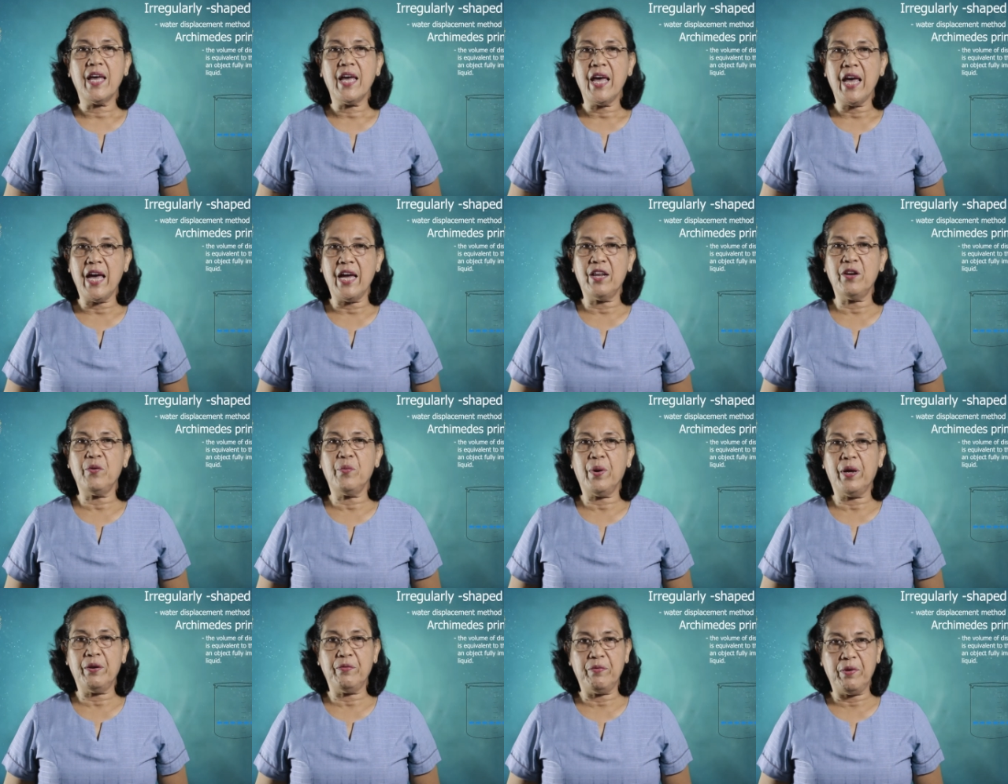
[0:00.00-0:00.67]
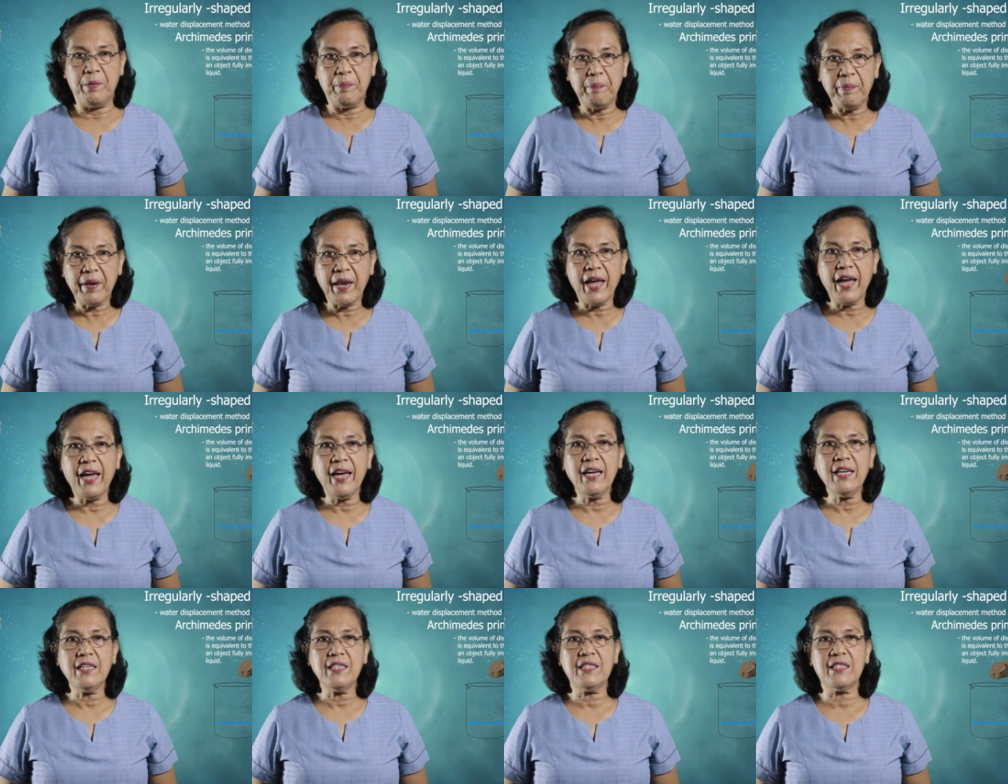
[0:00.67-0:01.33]
And when we
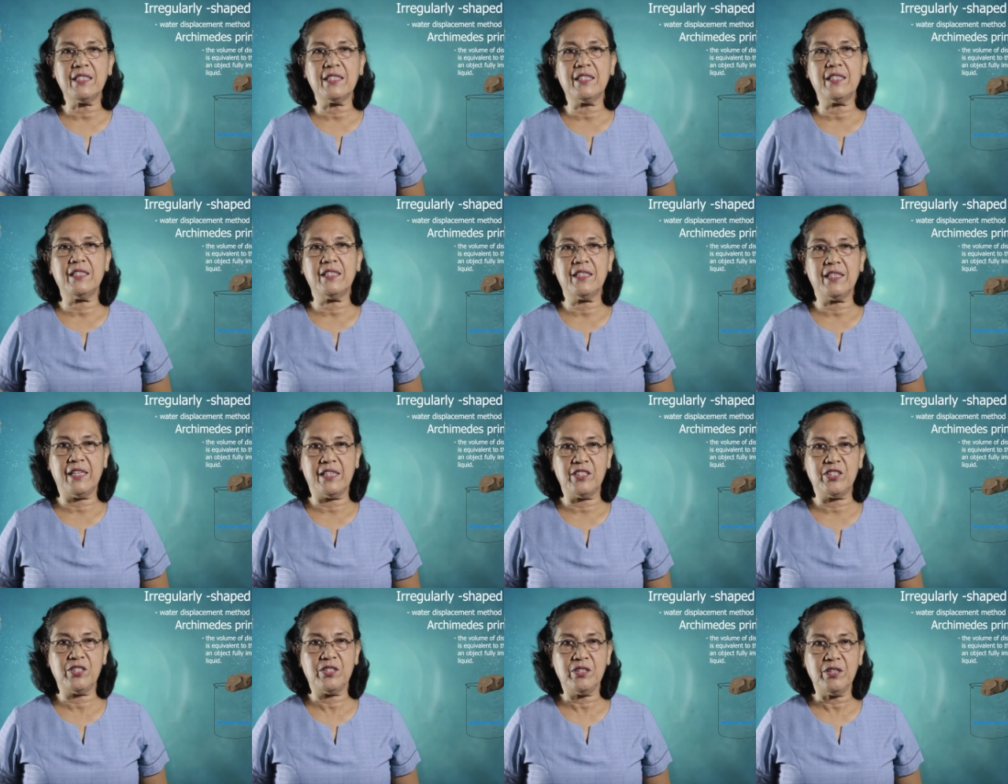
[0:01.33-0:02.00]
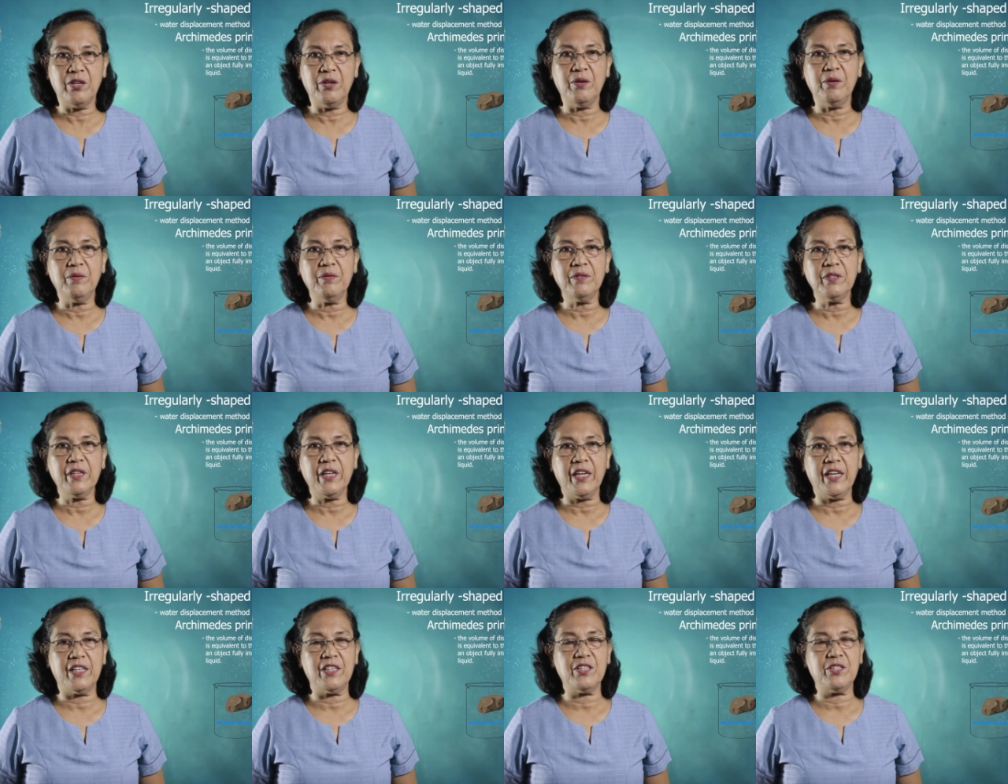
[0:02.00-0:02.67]
place the
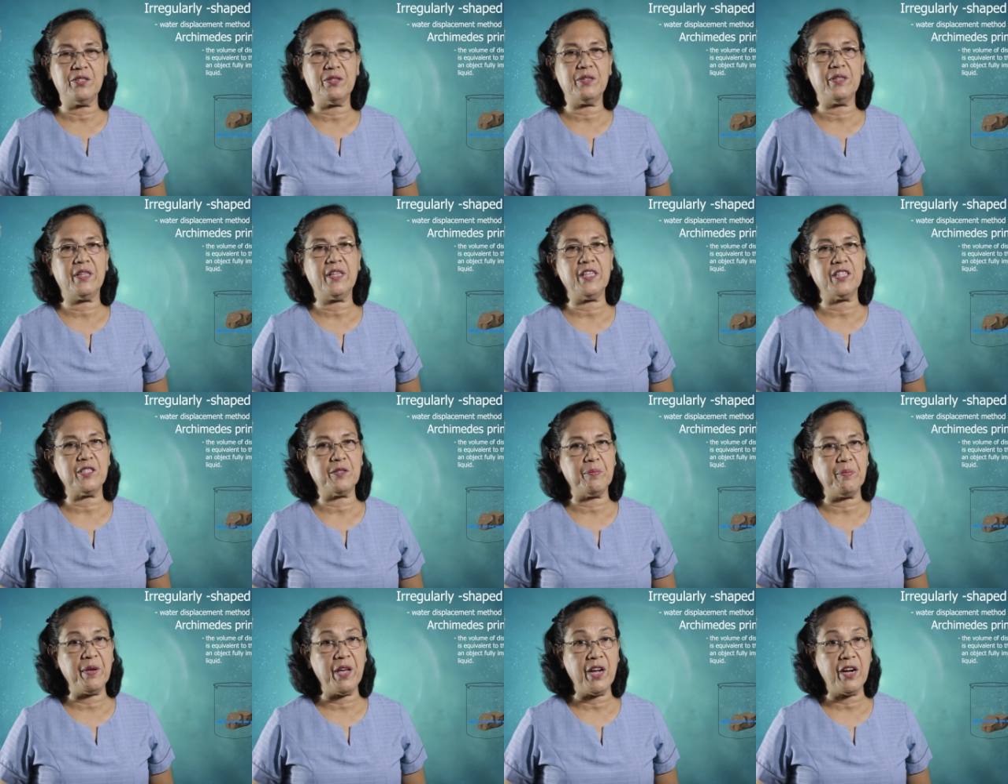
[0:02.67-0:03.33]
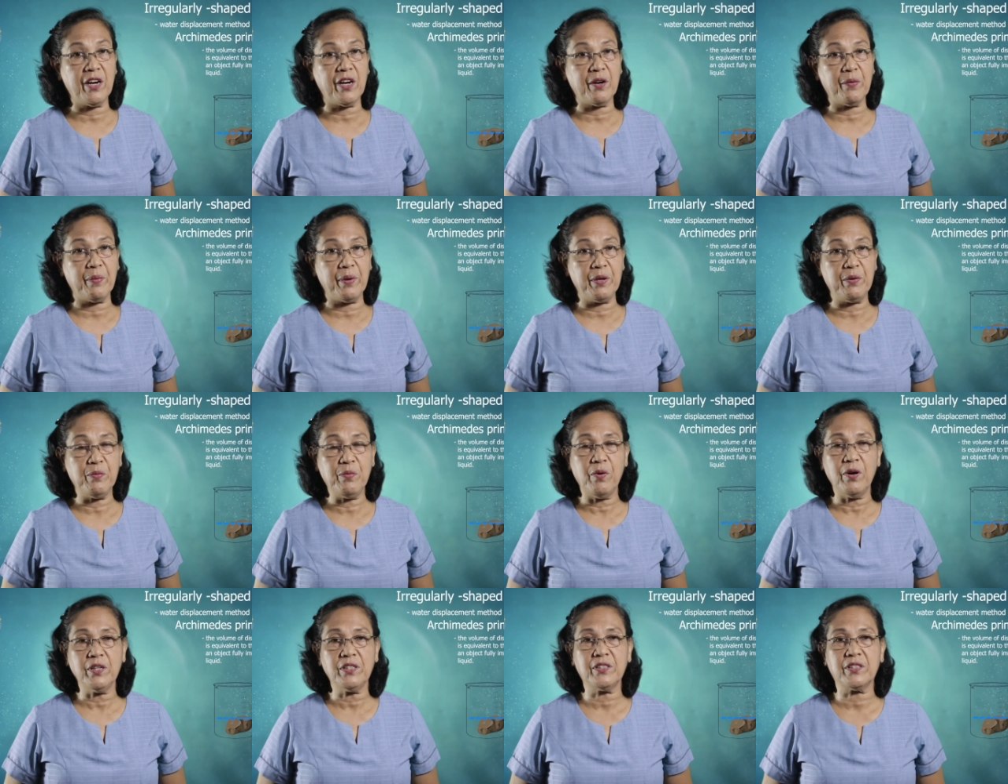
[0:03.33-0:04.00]
stone into this beaker
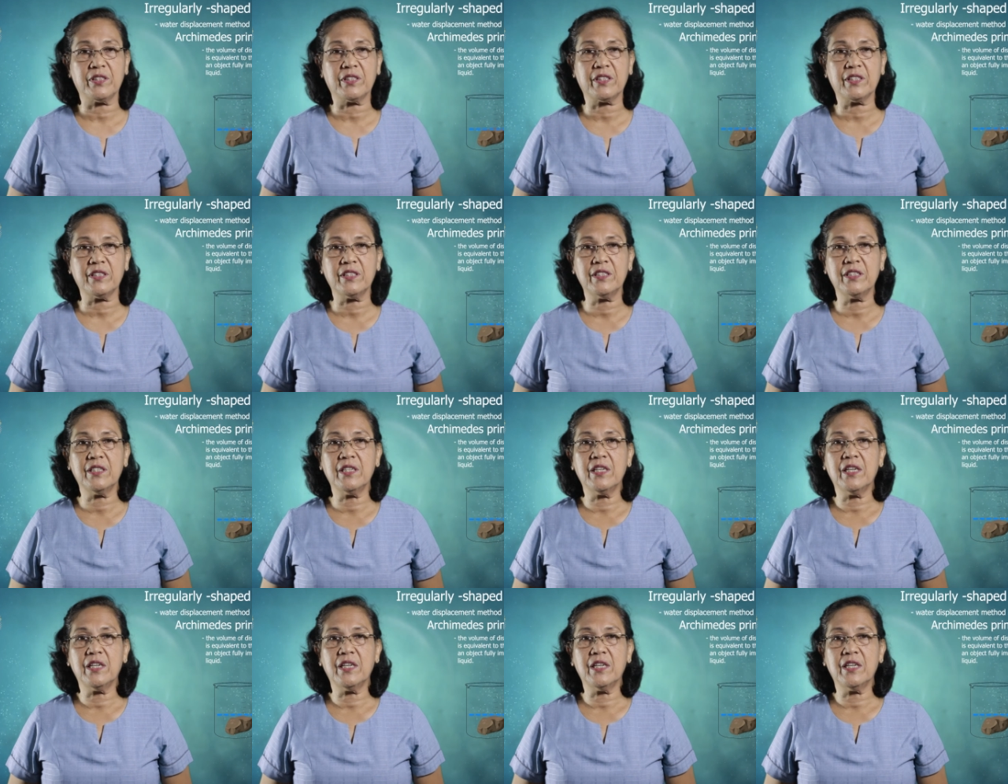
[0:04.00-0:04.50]
with water,